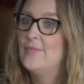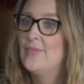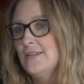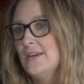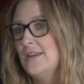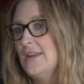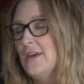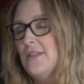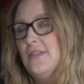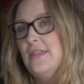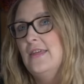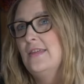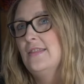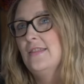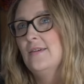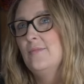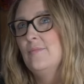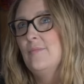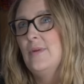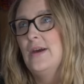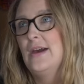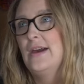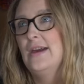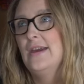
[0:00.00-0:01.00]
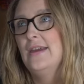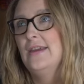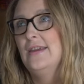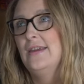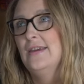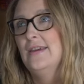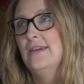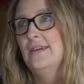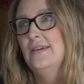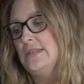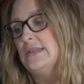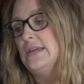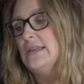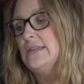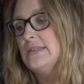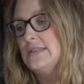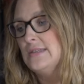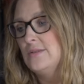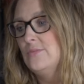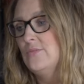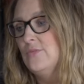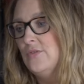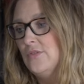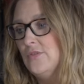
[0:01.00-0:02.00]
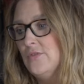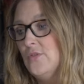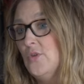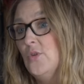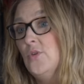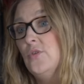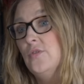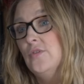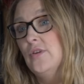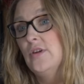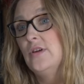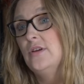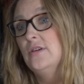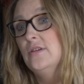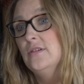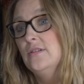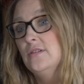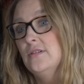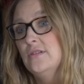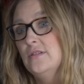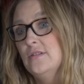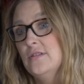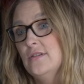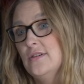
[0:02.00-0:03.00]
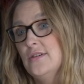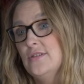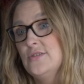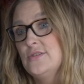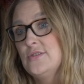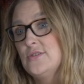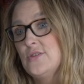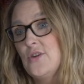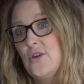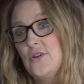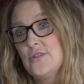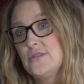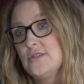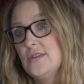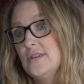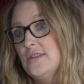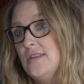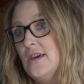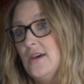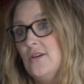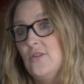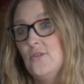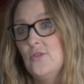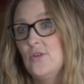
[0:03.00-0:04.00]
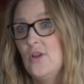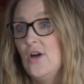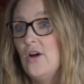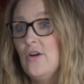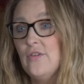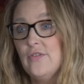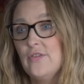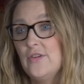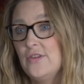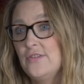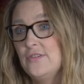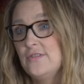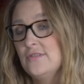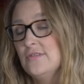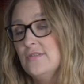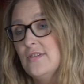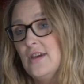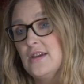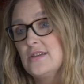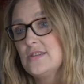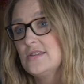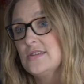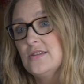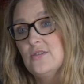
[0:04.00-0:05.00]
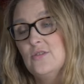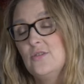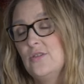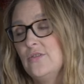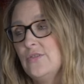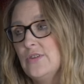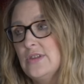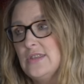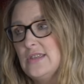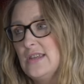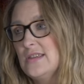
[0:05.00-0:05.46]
And I think that my dancing with Nora has started that all off, and I still love it.